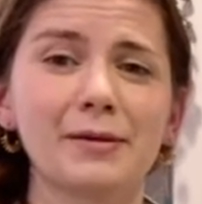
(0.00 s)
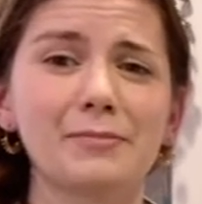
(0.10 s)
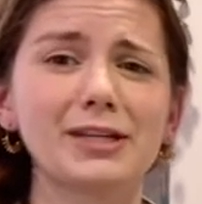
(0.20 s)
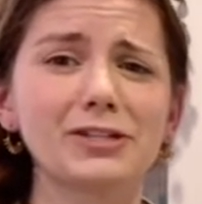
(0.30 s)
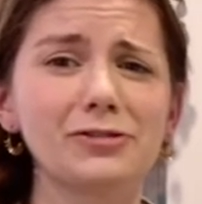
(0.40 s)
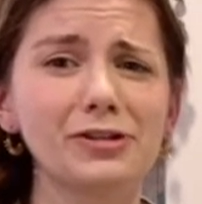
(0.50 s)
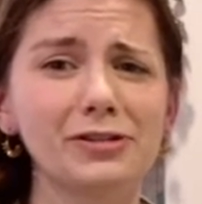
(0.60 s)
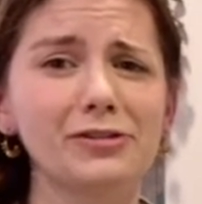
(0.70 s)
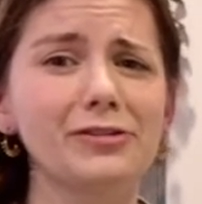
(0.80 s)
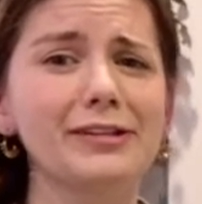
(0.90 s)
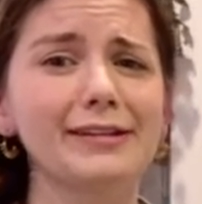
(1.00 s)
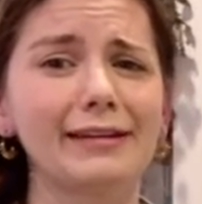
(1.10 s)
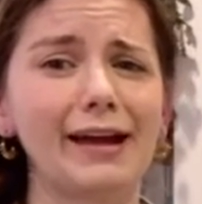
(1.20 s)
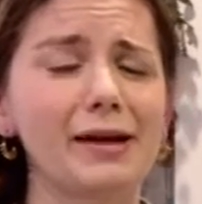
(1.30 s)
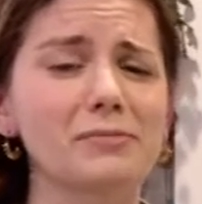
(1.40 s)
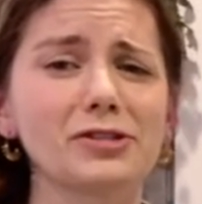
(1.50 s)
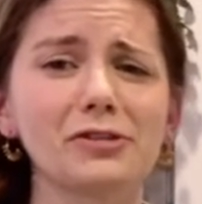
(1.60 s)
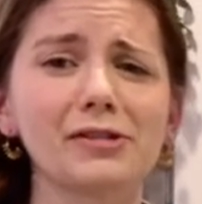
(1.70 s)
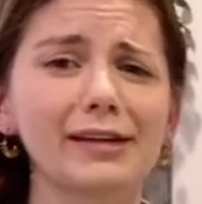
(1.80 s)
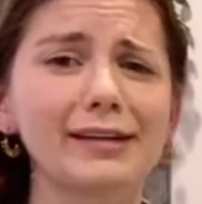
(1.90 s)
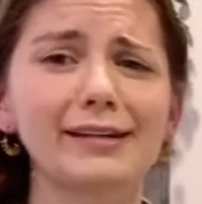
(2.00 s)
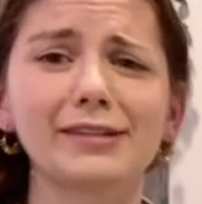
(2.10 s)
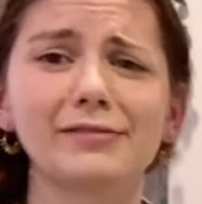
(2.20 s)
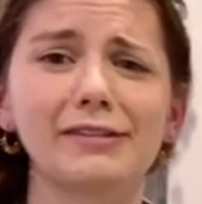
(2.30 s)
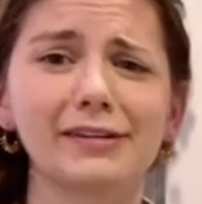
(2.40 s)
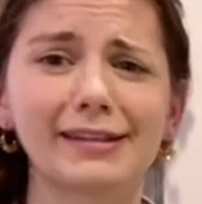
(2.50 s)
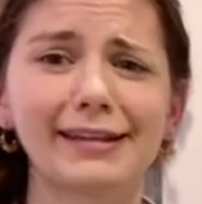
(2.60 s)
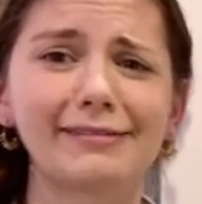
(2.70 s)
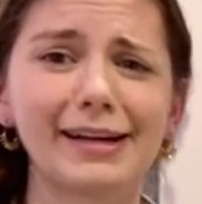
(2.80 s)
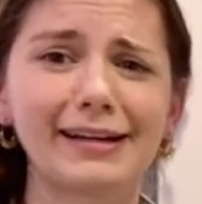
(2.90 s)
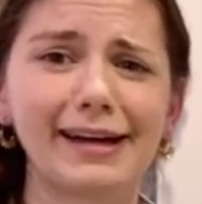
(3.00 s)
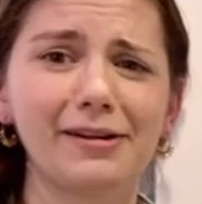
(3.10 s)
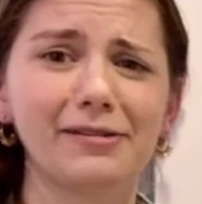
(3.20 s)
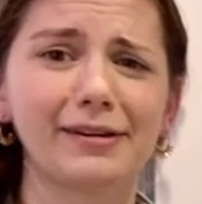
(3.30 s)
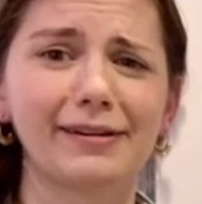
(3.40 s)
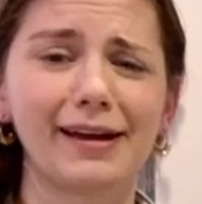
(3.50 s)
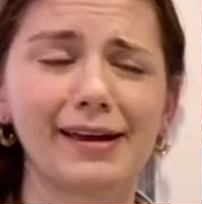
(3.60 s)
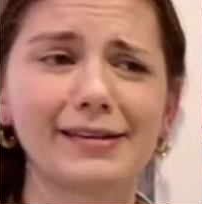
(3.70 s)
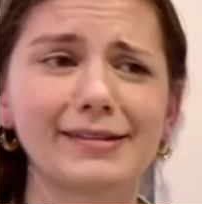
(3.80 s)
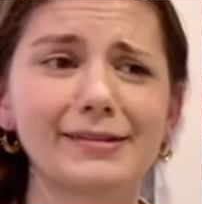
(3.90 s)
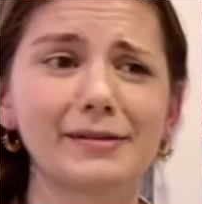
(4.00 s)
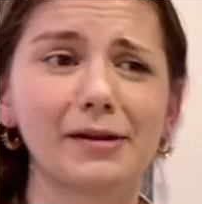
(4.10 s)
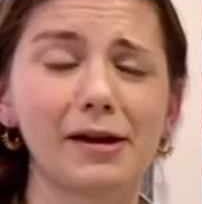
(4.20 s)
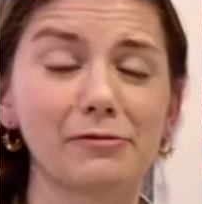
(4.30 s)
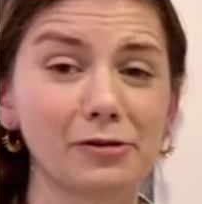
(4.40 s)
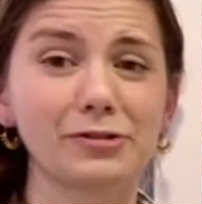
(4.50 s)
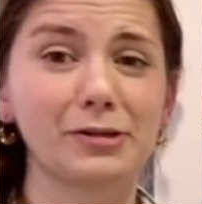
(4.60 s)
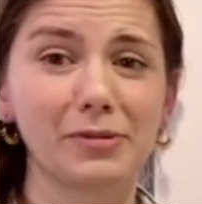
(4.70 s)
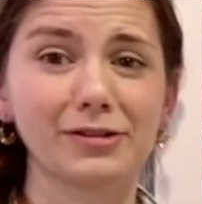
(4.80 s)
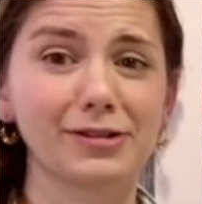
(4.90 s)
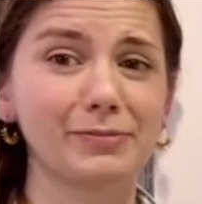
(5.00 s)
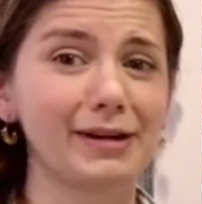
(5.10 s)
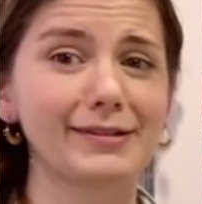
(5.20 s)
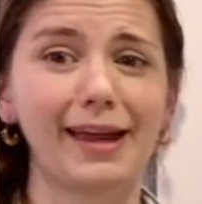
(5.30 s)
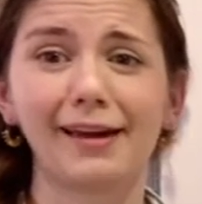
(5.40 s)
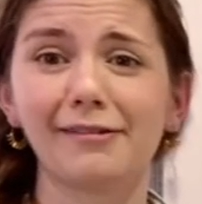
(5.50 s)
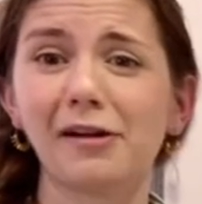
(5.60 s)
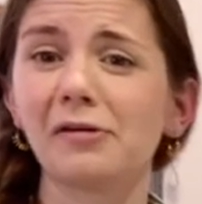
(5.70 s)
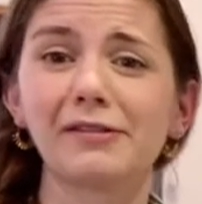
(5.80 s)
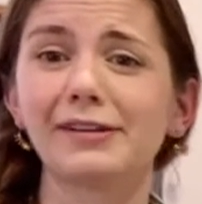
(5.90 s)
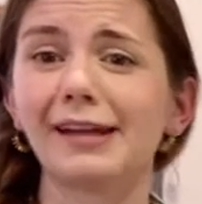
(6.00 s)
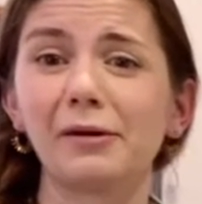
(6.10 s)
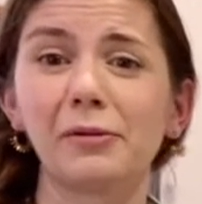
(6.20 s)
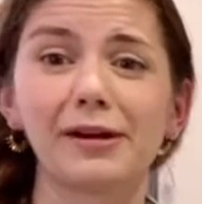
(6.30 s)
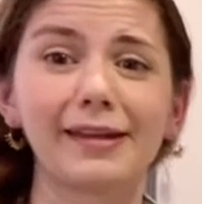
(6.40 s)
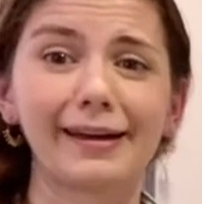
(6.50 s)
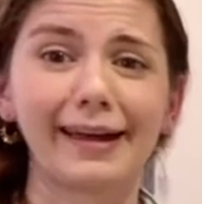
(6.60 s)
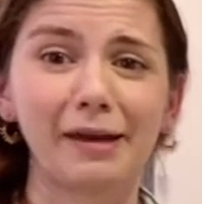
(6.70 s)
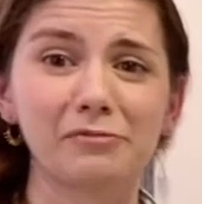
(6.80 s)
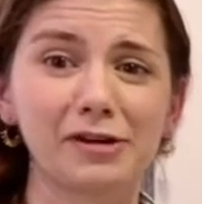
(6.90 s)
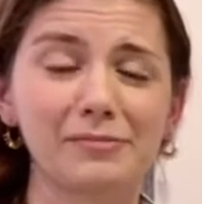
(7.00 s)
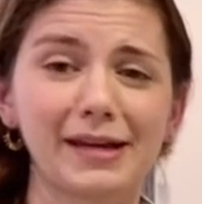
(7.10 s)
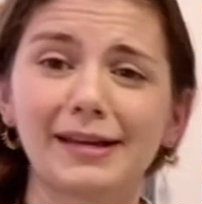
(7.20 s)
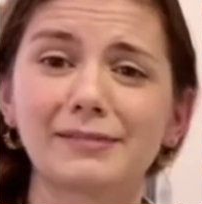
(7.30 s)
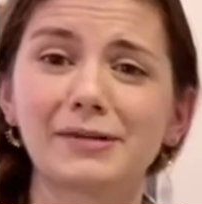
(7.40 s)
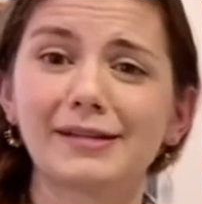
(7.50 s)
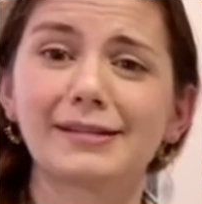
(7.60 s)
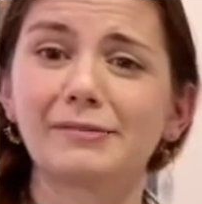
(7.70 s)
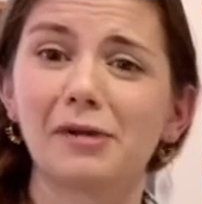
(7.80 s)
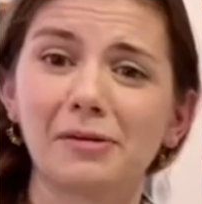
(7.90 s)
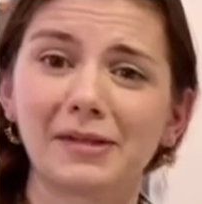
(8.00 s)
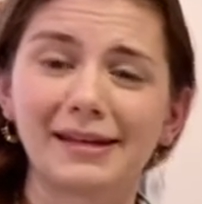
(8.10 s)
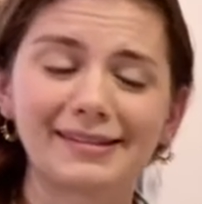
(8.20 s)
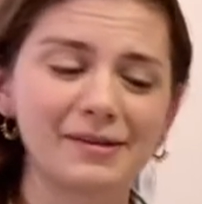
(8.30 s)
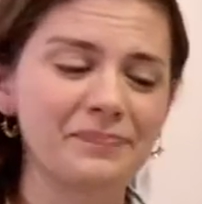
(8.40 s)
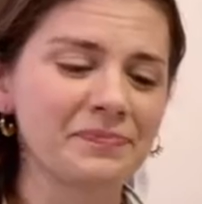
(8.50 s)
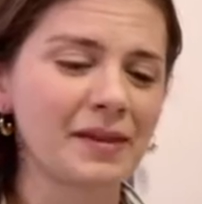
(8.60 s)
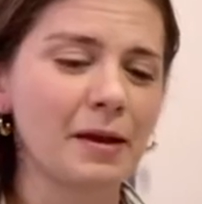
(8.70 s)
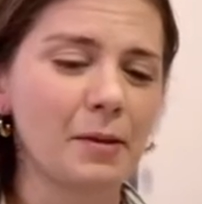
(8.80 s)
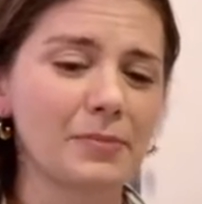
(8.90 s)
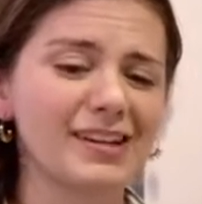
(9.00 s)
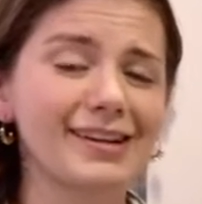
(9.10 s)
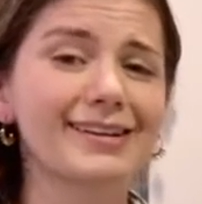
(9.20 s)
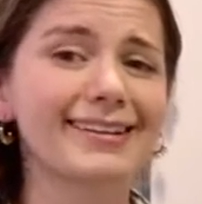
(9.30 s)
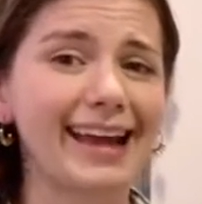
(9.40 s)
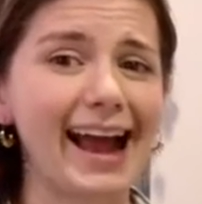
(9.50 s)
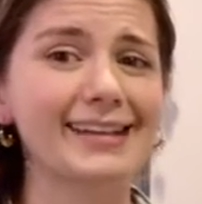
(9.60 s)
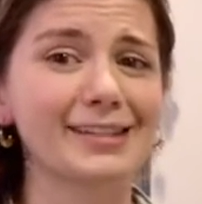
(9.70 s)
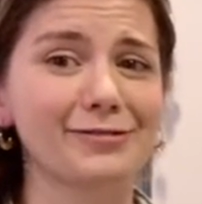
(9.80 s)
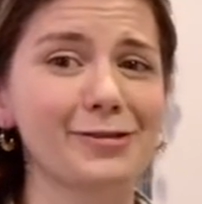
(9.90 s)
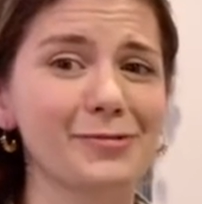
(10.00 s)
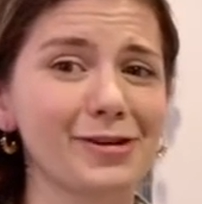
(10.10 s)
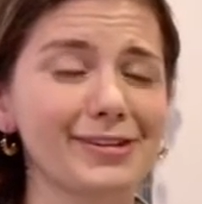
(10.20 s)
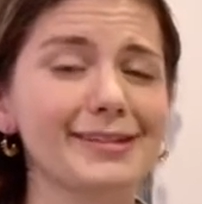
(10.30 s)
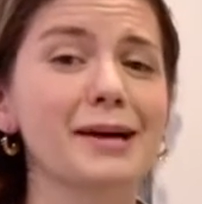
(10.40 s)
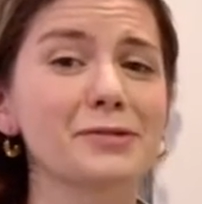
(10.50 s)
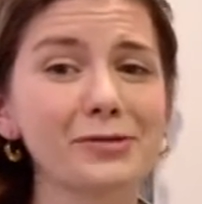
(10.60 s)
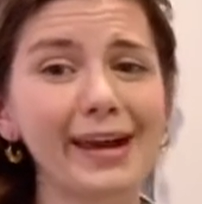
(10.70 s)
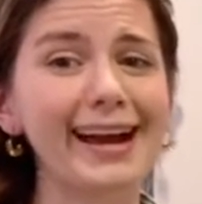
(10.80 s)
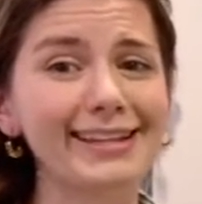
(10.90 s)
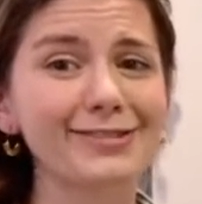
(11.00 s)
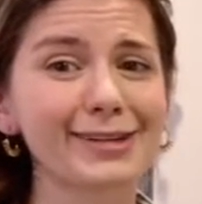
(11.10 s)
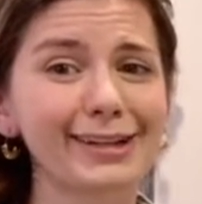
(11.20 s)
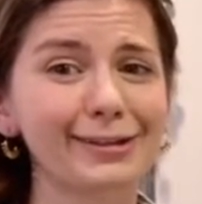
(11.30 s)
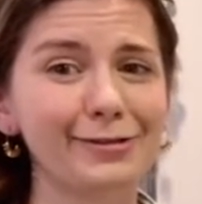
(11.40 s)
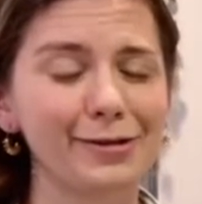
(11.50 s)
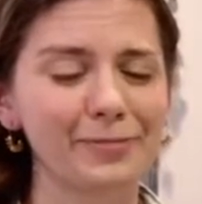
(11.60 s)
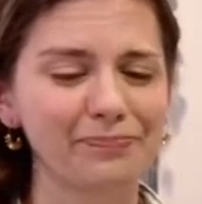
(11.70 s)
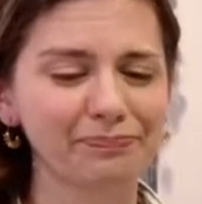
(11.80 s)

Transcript: My 2-year-old, I'm so lucky, his favorite thing right now is roasted Brussels sprouts. I don't know even where that came from. I guess because his mom likes them, but he asks for them all the time. So I had to include them.